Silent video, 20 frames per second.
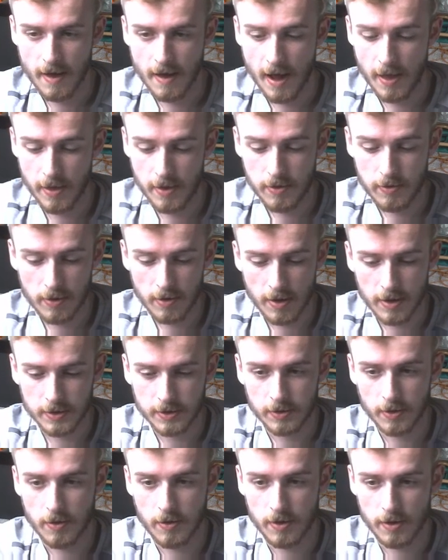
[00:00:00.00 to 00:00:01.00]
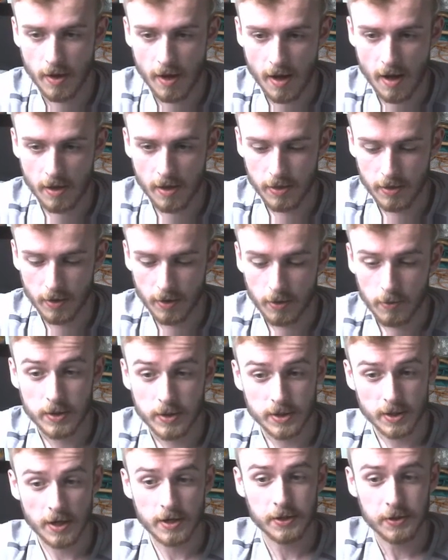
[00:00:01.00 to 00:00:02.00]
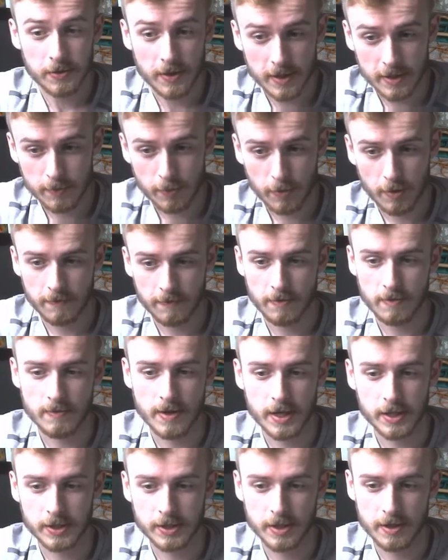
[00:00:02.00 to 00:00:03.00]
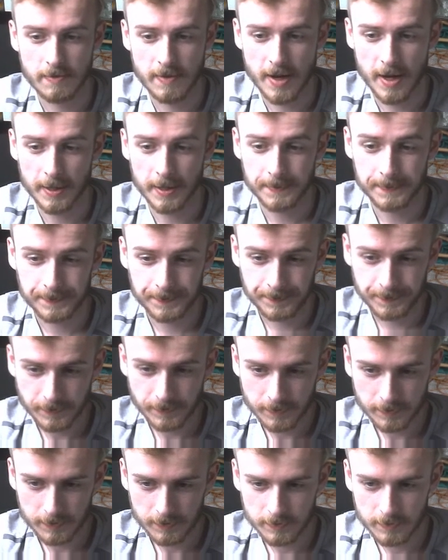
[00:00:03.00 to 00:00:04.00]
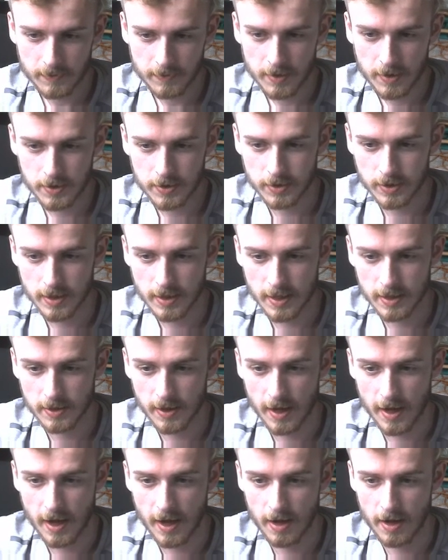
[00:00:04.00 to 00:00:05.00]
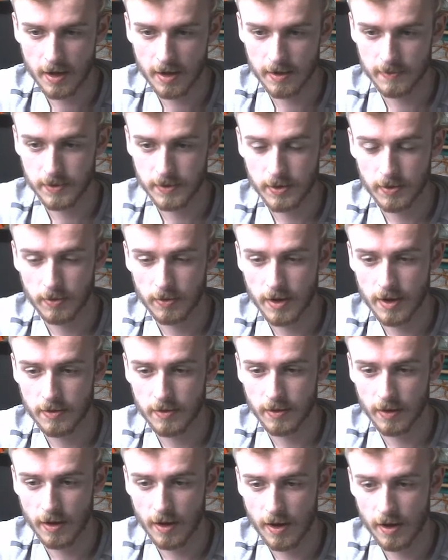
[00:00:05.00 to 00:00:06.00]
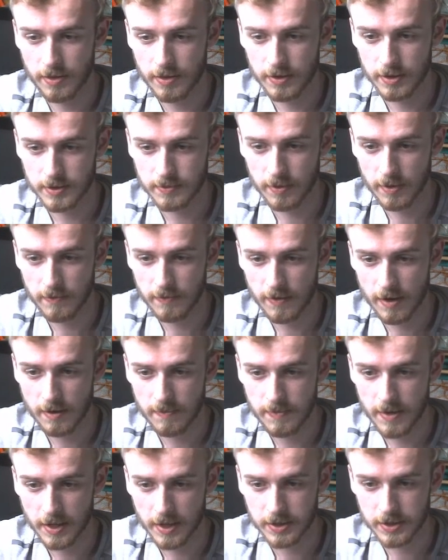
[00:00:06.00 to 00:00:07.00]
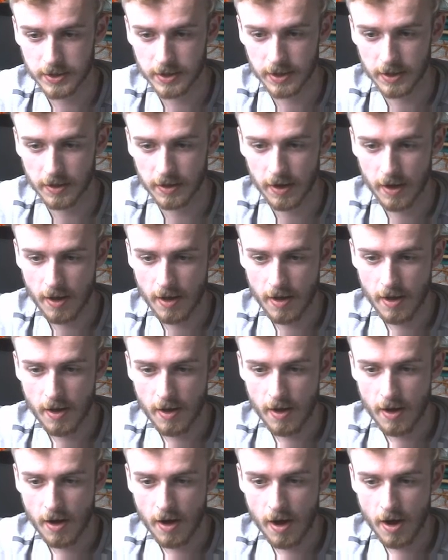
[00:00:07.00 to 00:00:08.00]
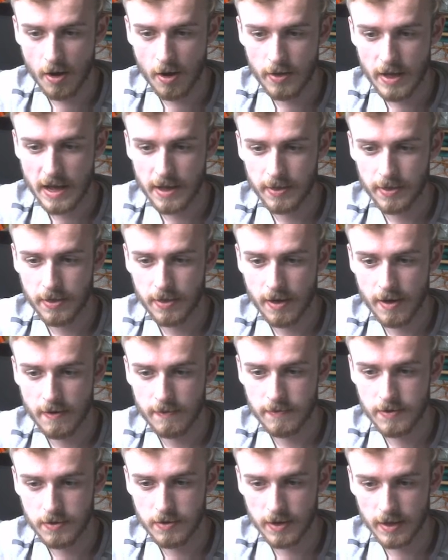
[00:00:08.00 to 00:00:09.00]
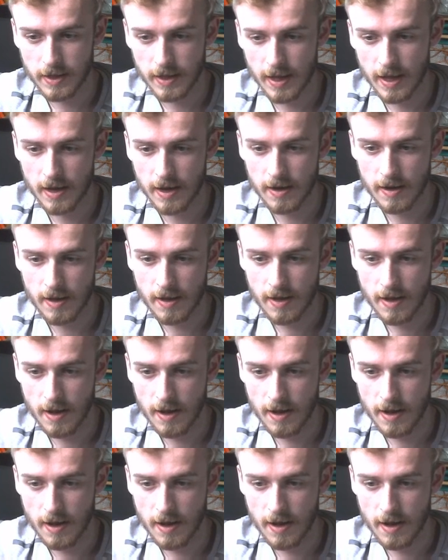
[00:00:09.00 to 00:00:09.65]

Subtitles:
And then you can also go into author, which also has more information about it. So you can get the URL, the author's profile picture, all that stuff you can get.